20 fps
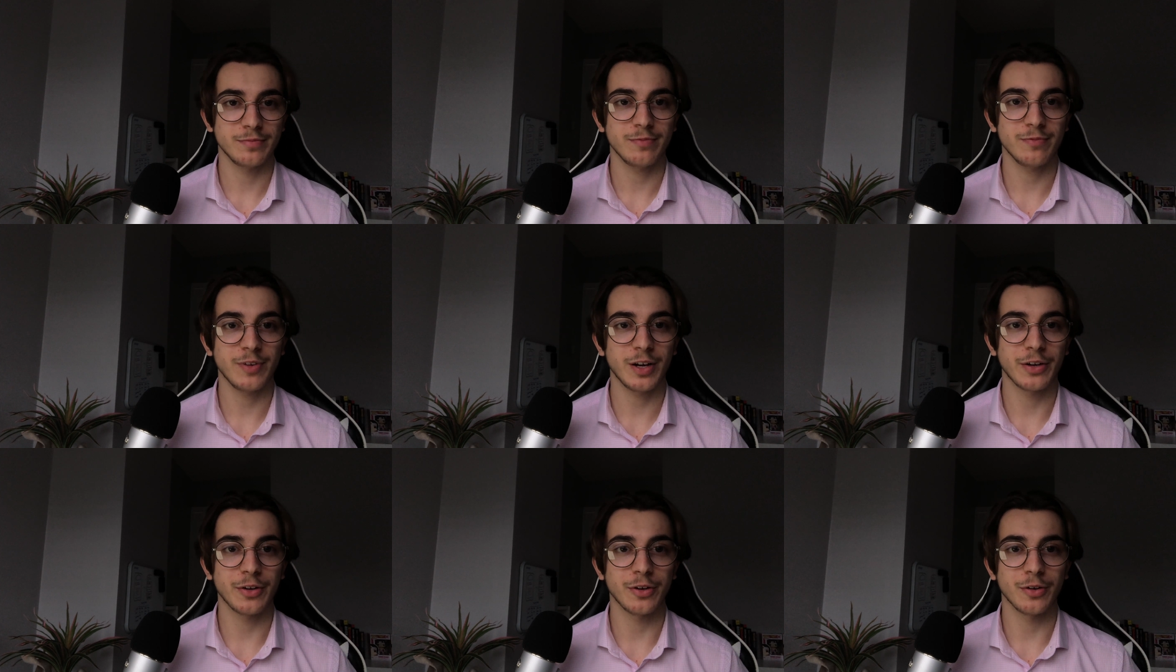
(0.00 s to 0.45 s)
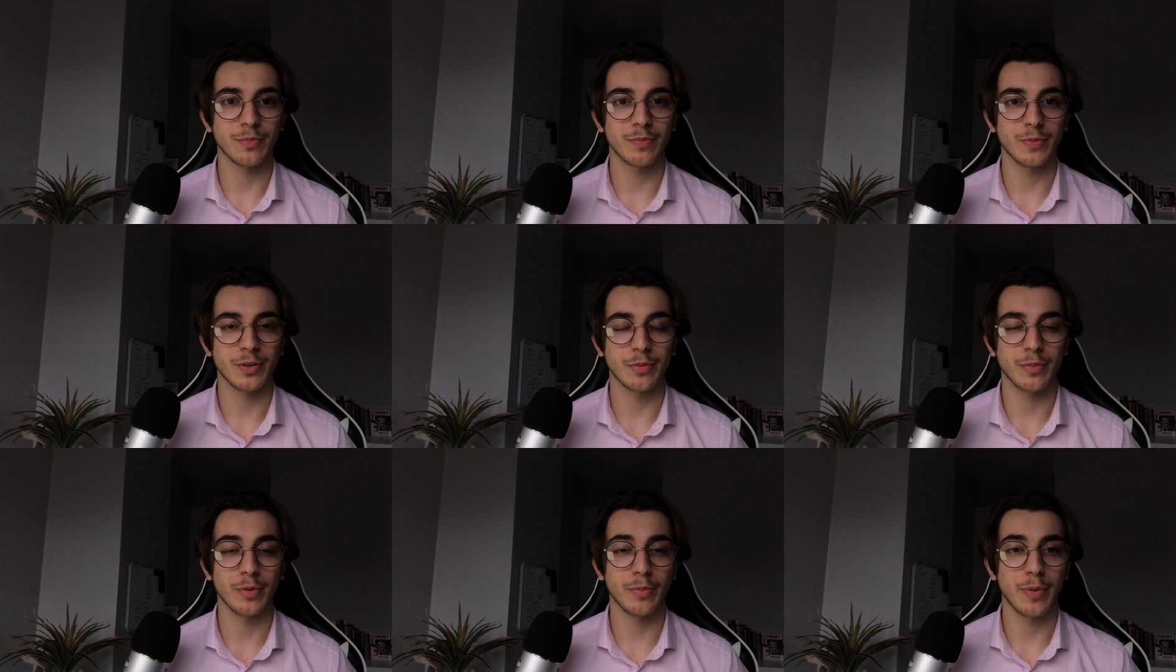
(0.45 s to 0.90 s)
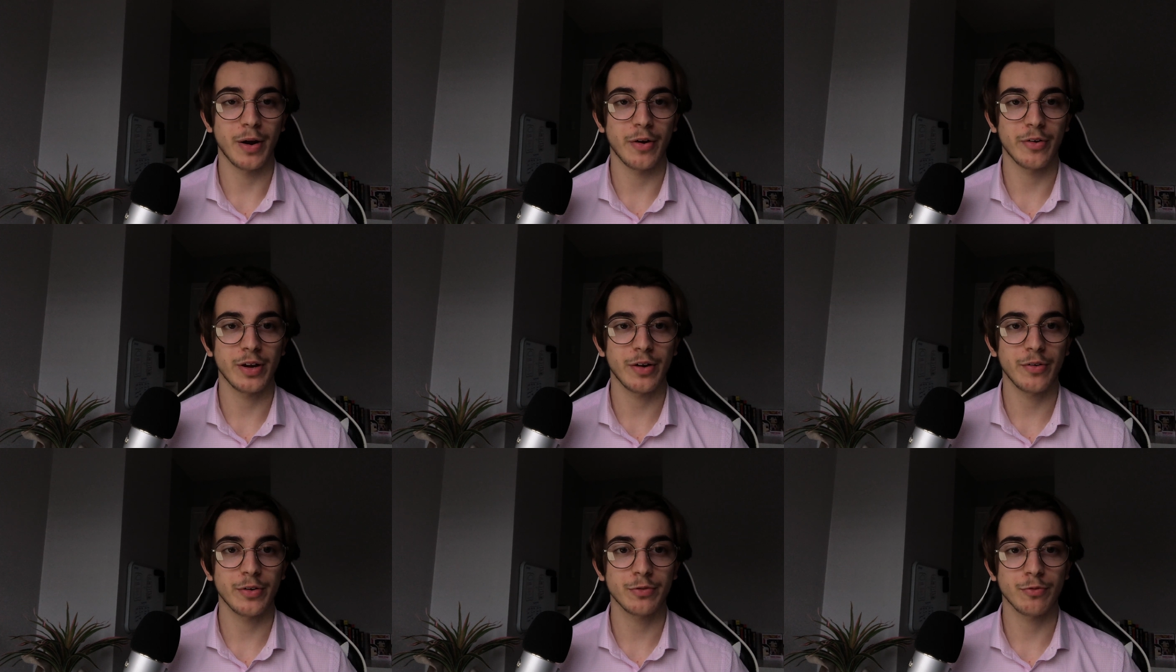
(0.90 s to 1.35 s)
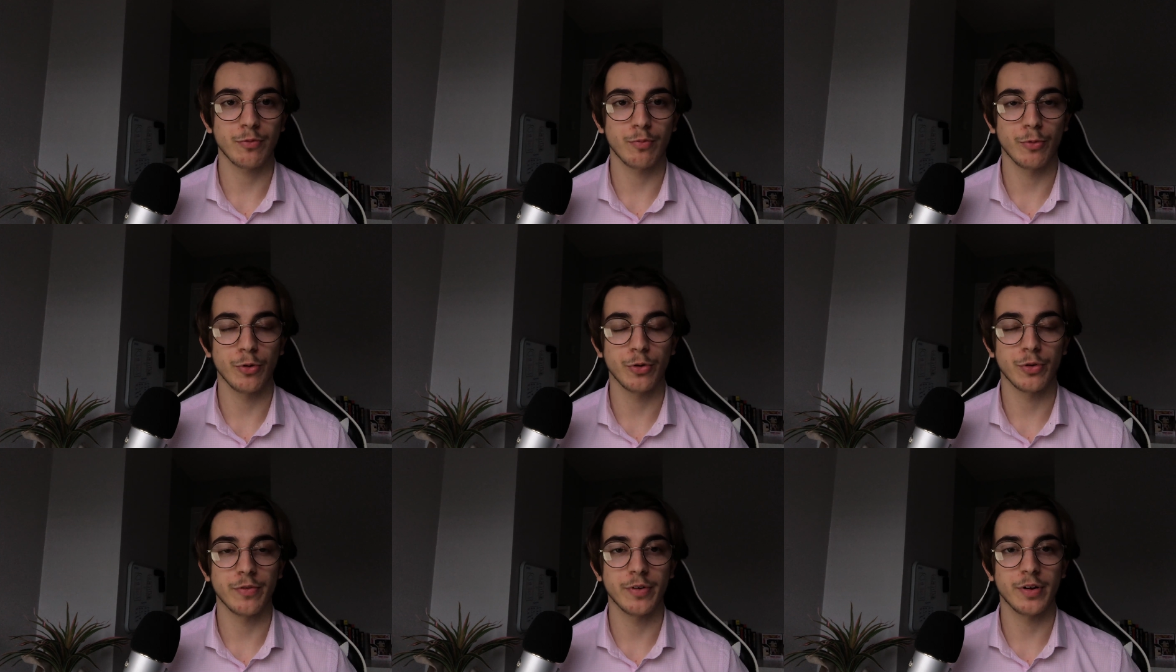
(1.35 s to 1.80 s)
Thank you. This has been Baron Erish from
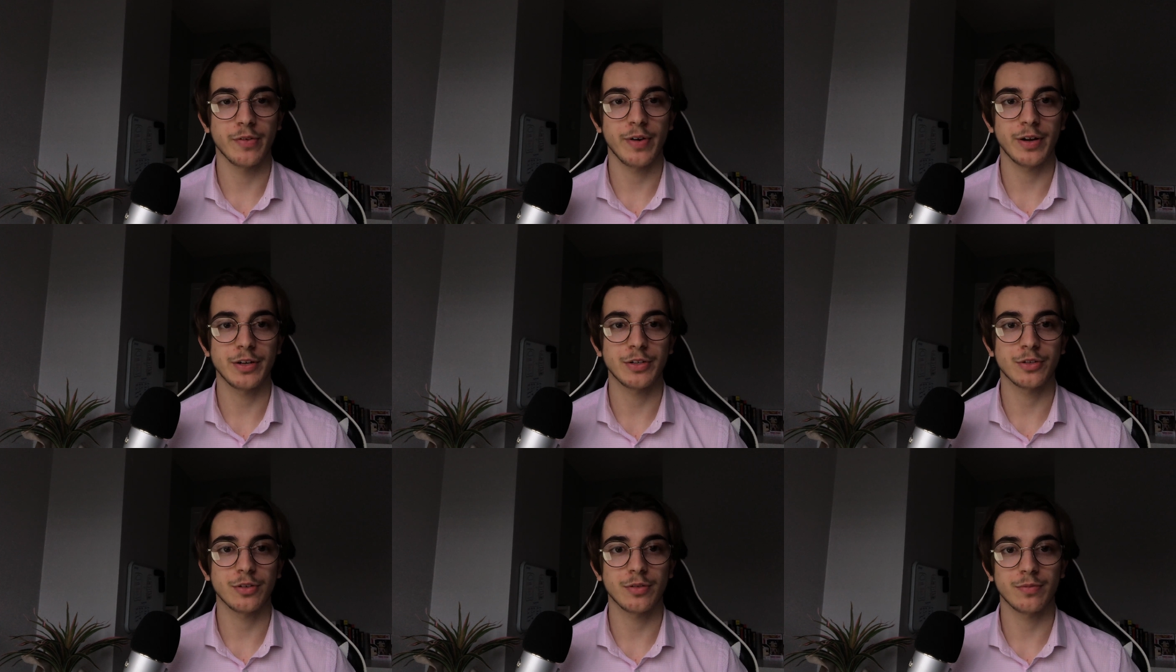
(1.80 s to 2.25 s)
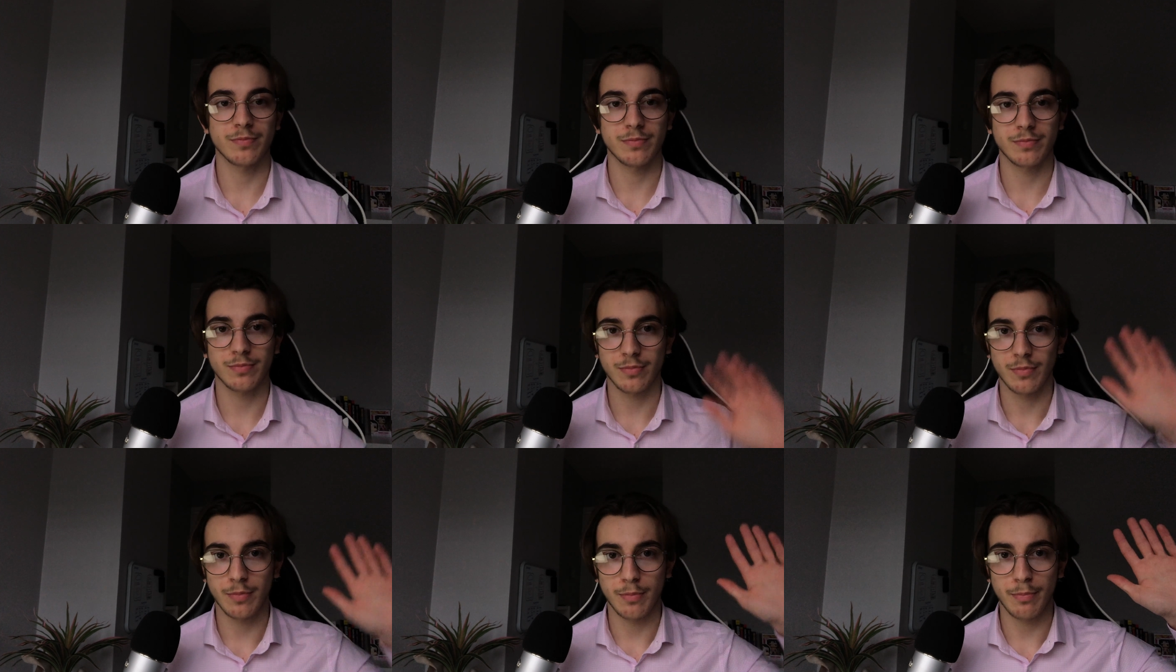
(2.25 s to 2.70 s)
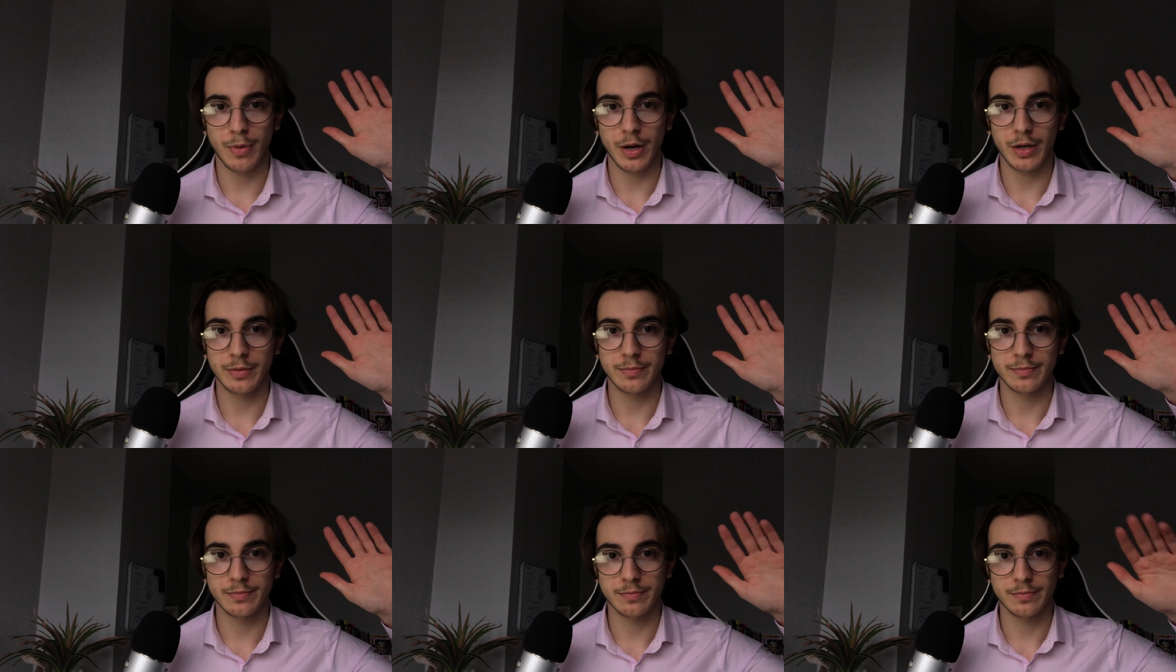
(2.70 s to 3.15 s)
Root of Innovation. Bye.